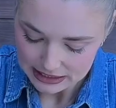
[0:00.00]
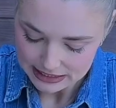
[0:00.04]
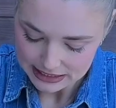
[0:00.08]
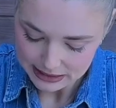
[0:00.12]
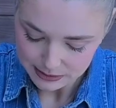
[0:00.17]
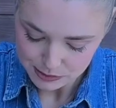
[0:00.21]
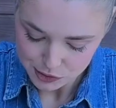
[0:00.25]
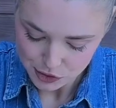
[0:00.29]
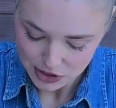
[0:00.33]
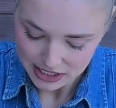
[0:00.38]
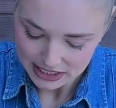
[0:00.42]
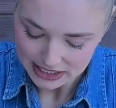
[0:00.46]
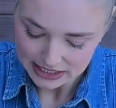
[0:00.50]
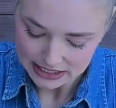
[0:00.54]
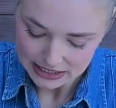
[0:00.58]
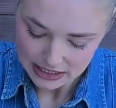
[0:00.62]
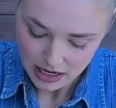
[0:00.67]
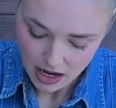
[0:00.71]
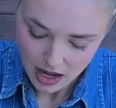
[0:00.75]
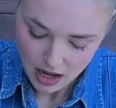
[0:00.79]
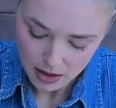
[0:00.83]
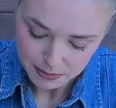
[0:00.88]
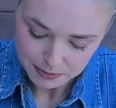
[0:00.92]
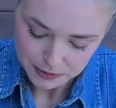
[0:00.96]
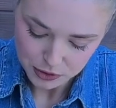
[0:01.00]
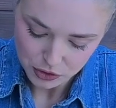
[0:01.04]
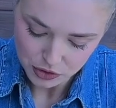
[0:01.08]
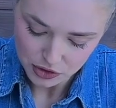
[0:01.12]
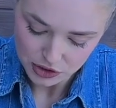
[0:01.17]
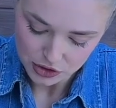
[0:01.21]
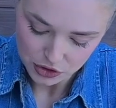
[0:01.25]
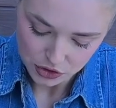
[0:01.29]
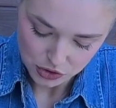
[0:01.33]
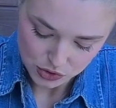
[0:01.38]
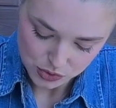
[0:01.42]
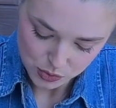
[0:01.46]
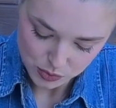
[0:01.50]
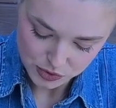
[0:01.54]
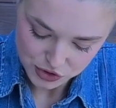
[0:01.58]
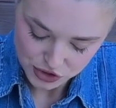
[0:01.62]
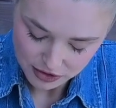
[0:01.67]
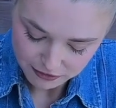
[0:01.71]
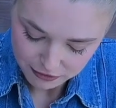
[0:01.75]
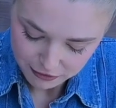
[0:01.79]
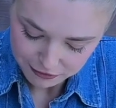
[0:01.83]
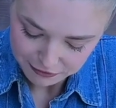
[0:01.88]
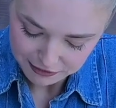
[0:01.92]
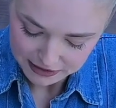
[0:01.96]
keep dragging it up. You can use
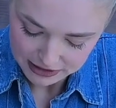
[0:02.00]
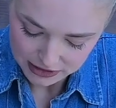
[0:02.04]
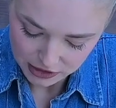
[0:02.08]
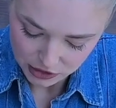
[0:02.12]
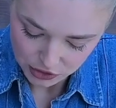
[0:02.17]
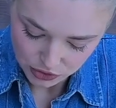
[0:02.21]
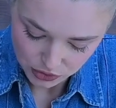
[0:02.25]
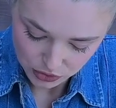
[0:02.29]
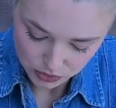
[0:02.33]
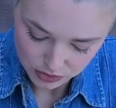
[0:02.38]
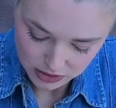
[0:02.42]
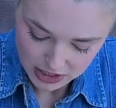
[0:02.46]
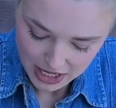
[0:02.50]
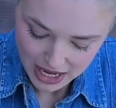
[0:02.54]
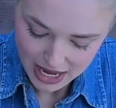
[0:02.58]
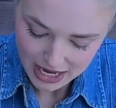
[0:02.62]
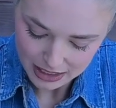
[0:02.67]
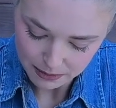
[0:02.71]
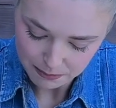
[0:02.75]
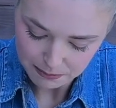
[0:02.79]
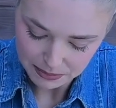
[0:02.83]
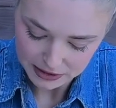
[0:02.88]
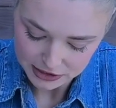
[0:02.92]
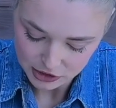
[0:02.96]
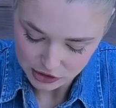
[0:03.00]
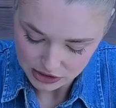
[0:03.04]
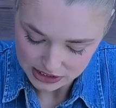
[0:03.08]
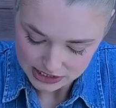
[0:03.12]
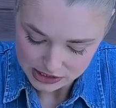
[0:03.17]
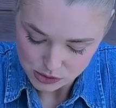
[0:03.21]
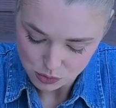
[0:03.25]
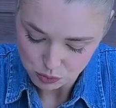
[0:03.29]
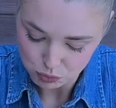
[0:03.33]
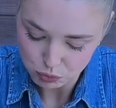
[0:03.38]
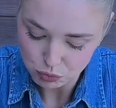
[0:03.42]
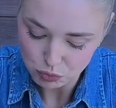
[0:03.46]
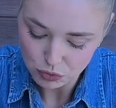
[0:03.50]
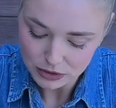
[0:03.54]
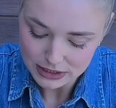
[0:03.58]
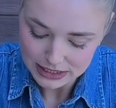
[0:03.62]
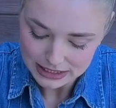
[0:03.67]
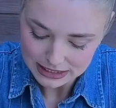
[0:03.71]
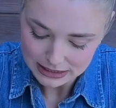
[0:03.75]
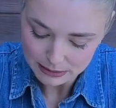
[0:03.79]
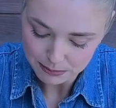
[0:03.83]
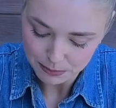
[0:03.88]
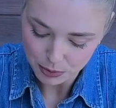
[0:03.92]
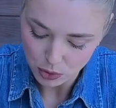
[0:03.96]
whichever finger you'd like, but it's
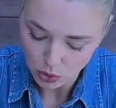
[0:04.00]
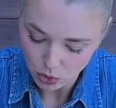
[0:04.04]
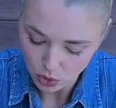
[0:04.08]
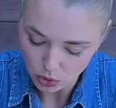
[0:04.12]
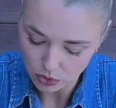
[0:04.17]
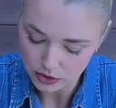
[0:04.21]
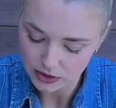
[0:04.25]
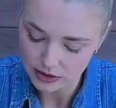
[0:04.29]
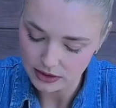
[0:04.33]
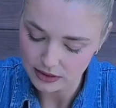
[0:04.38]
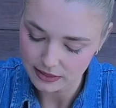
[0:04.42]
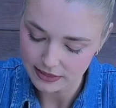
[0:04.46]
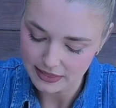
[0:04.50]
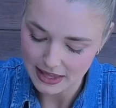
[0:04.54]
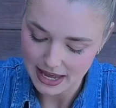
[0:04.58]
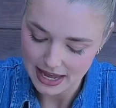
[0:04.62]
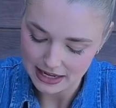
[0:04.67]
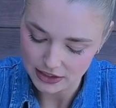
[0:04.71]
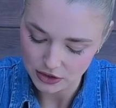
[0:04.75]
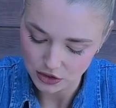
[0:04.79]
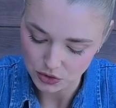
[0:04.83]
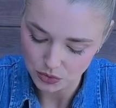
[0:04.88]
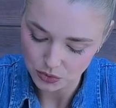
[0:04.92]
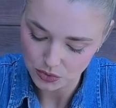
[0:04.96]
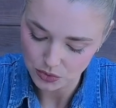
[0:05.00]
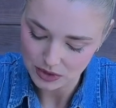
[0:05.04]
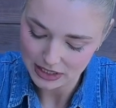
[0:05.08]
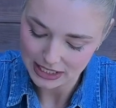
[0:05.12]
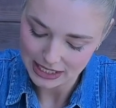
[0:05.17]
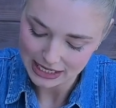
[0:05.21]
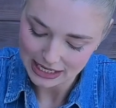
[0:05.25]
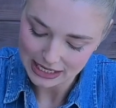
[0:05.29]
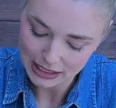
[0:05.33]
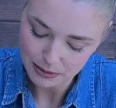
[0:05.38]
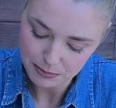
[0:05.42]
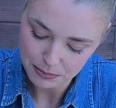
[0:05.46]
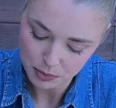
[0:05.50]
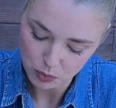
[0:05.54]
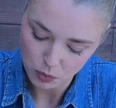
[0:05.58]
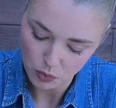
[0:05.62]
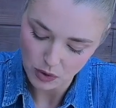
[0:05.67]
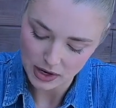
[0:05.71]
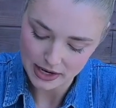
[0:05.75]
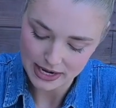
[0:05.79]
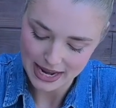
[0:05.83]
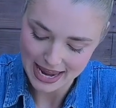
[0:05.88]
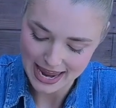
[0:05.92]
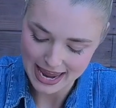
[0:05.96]
really important that you keep
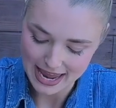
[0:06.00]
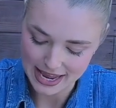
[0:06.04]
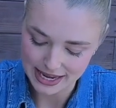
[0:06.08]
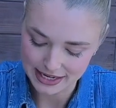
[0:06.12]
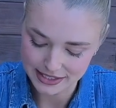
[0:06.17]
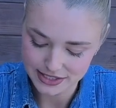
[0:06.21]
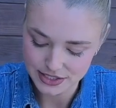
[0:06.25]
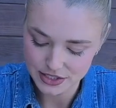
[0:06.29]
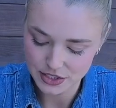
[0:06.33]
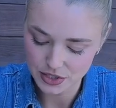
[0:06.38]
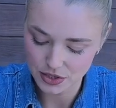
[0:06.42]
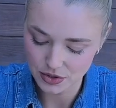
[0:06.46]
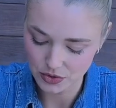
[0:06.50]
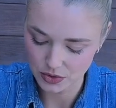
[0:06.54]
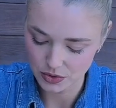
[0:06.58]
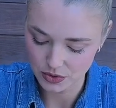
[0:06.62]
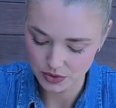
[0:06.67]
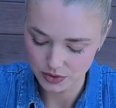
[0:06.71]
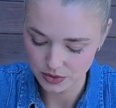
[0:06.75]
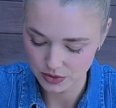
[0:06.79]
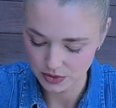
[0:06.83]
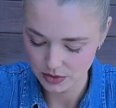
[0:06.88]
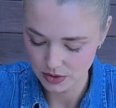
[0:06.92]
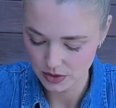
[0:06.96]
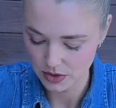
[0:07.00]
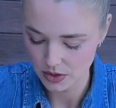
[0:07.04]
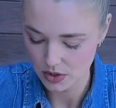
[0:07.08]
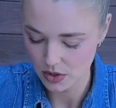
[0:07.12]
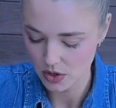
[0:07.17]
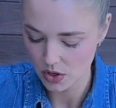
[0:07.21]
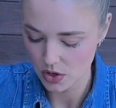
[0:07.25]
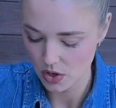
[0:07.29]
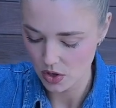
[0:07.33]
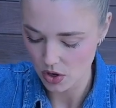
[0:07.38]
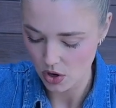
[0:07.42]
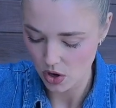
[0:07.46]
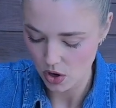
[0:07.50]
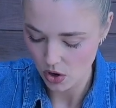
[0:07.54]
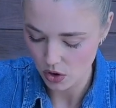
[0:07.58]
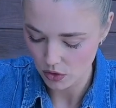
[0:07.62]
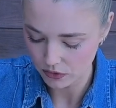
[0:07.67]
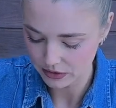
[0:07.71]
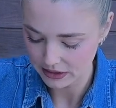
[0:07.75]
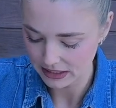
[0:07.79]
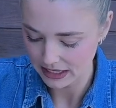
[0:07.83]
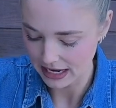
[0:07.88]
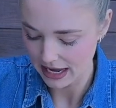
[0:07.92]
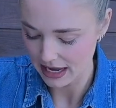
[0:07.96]
one hand on
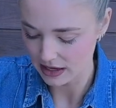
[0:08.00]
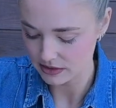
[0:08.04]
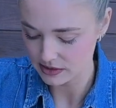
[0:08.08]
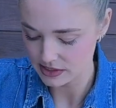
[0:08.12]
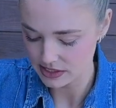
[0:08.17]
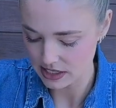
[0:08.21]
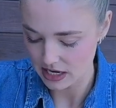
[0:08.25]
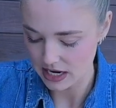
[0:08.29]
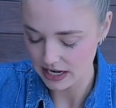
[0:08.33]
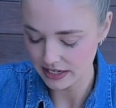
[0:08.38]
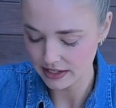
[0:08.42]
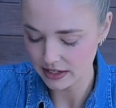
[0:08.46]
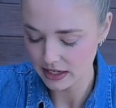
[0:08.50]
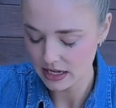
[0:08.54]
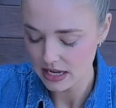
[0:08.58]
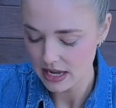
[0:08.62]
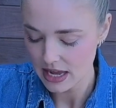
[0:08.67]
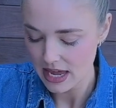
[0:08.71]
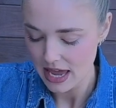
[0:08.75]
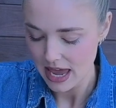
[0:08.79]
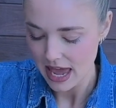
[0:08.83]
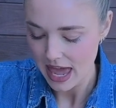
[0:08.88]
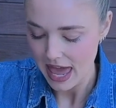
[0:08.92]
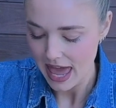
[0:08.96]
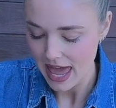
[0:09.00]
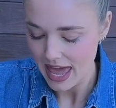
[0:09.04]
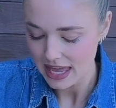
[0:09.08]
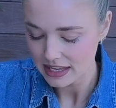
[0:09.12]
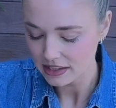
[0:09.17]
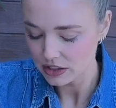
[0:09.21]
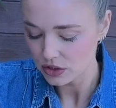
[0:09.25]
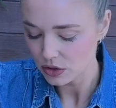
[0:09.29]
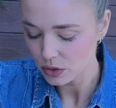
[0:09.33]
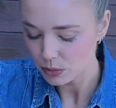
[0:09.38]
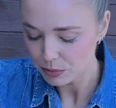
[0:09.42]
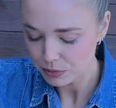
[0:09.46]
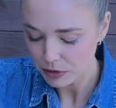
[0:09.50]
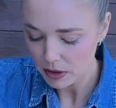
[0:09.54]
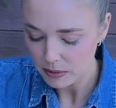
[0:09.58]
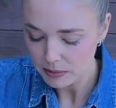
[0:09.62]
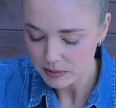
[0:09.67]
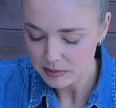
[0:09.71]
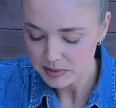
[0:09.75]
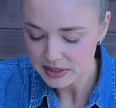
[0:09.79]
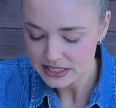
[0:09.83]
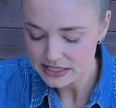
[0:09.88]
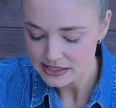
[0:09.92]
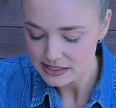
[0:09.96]
the outside. And you'll
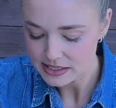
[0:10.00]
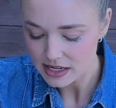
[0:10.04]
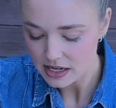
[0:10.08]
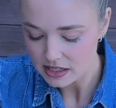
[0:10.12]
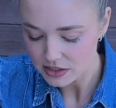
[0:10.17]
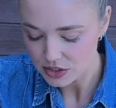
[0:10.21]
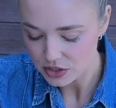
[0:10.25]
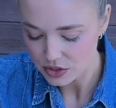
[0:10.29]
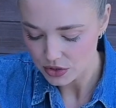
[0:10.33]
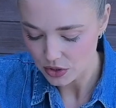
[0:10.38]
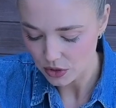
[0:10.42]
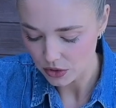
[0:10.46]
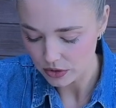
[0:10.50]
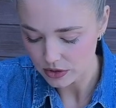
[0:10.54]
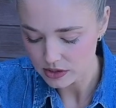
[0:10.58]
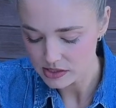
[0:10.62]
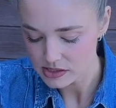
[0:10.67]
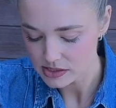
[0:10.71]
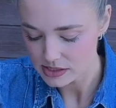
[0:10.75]
probably start to notice